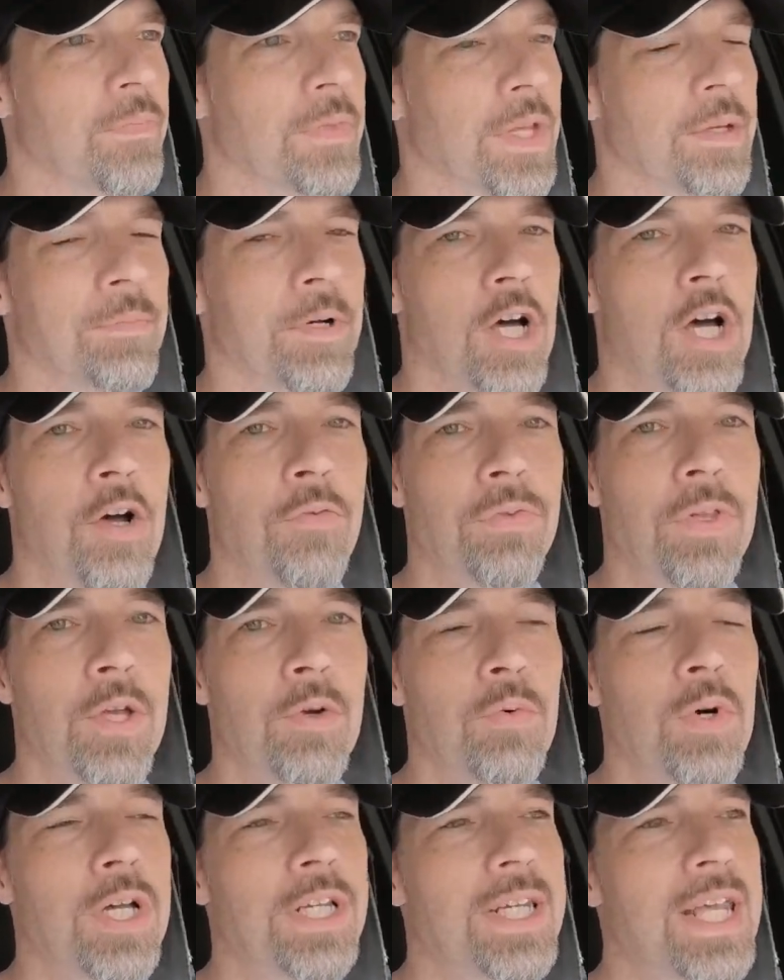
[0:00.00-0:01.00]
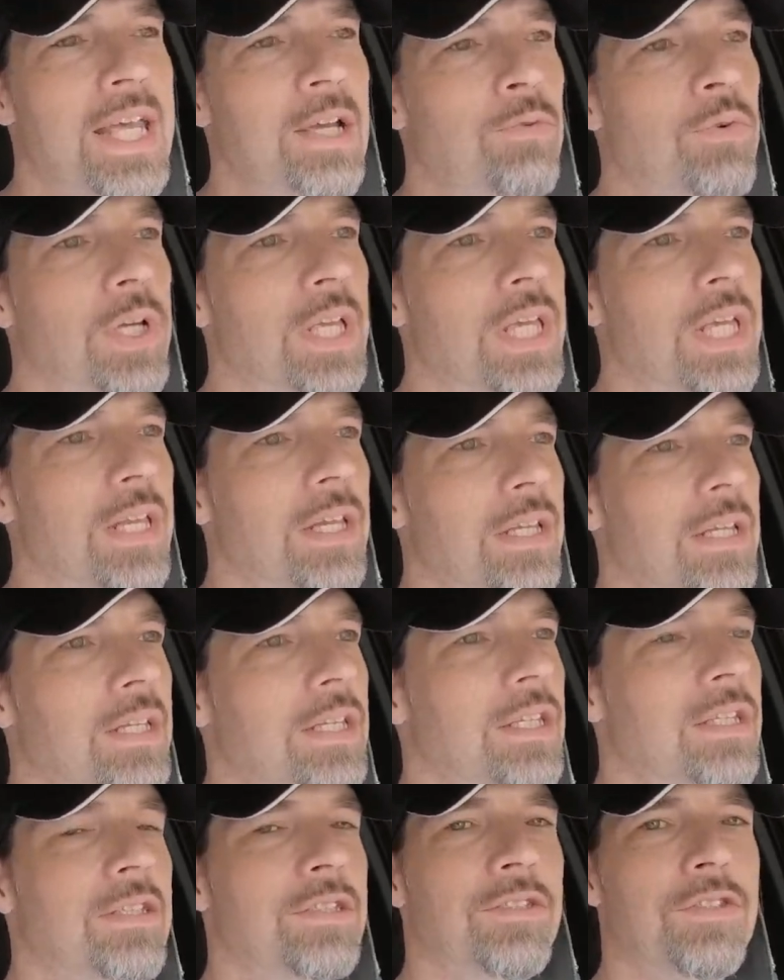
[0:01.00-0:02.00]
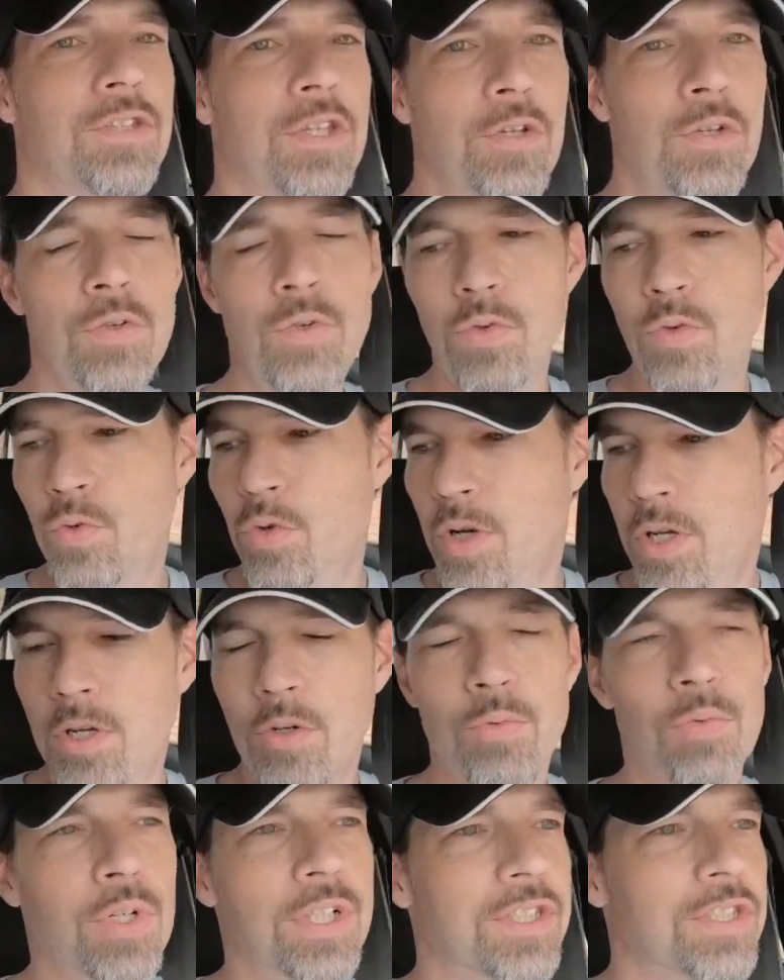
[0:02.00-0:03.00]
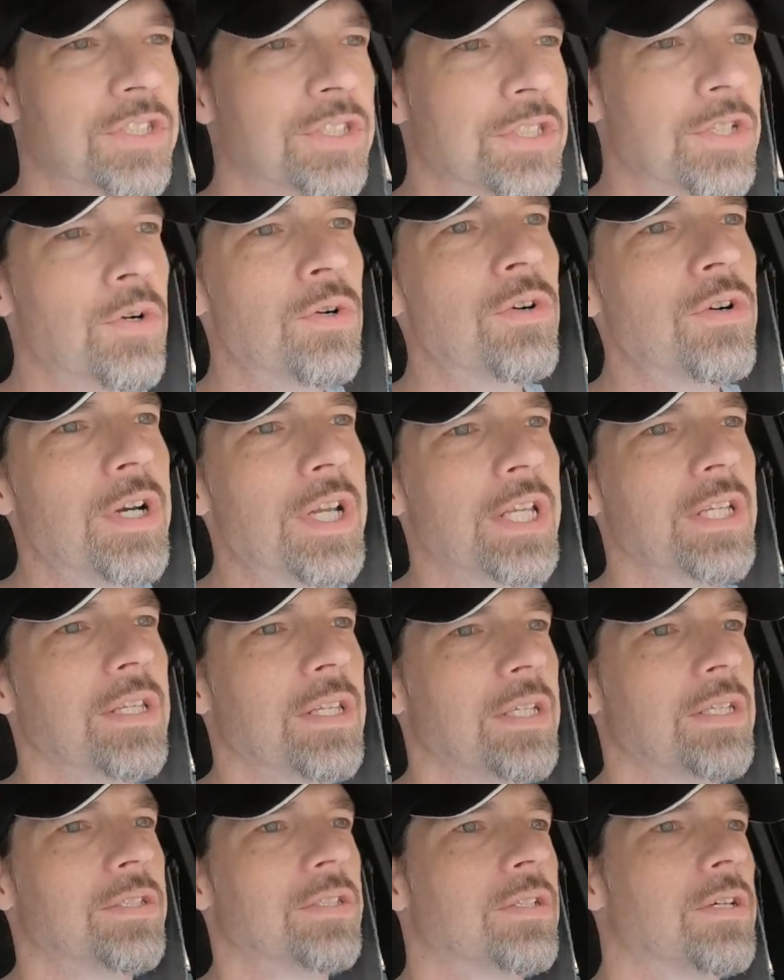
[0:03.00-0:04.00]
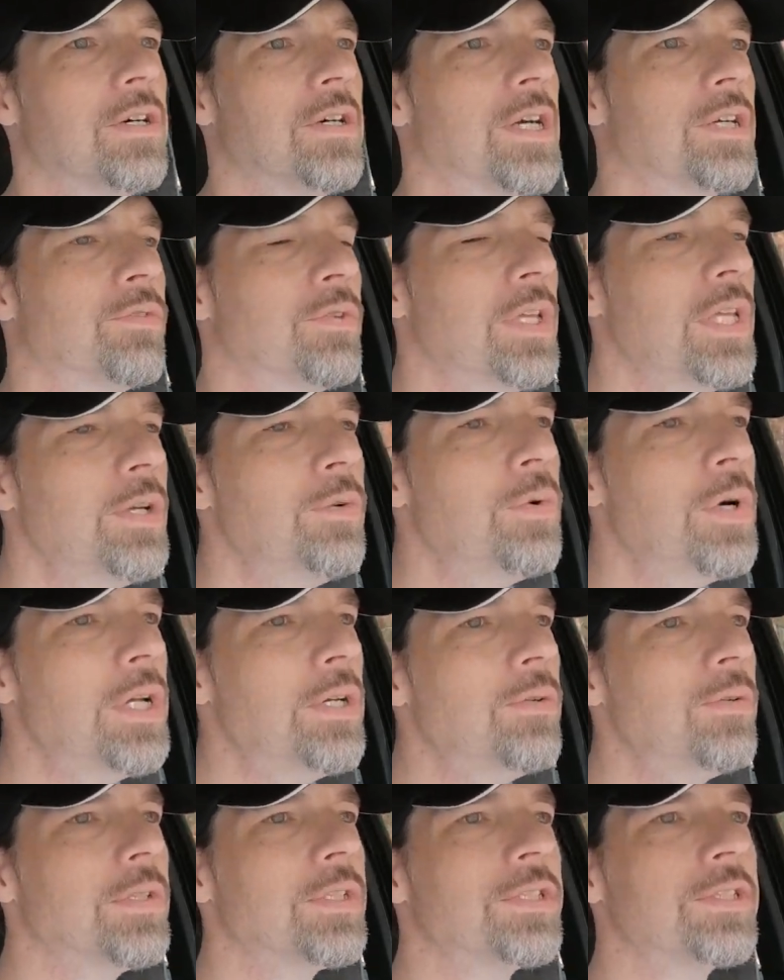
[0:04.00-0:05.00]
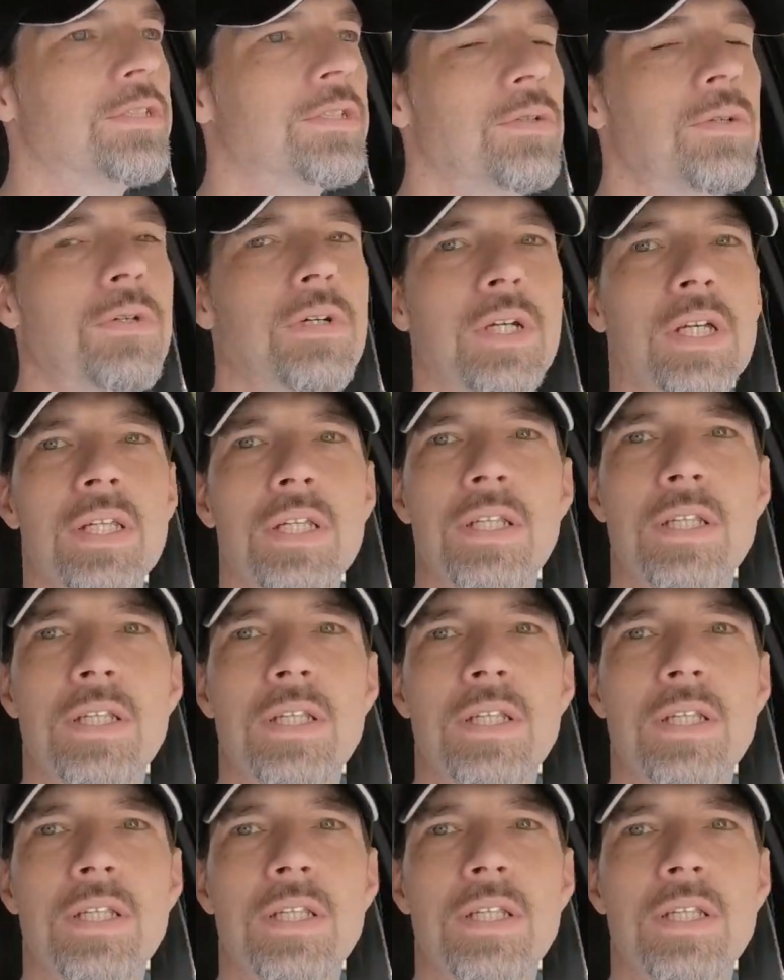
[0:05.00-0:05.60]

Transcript: But hopefully one day we'll get to restoring this car. I really want to restore it.